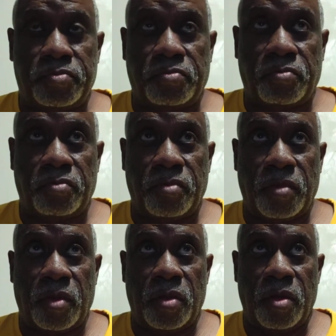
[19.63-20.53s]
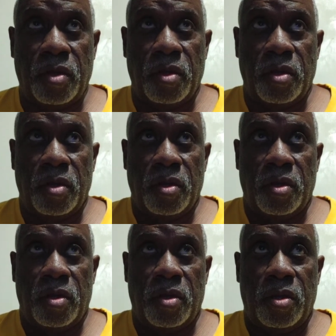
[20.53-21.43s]

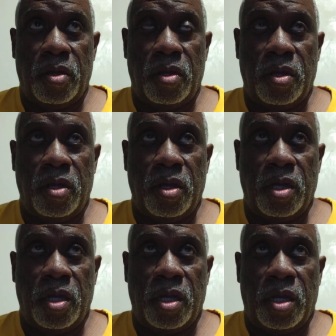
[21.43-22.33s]
No one is speaking in this clip.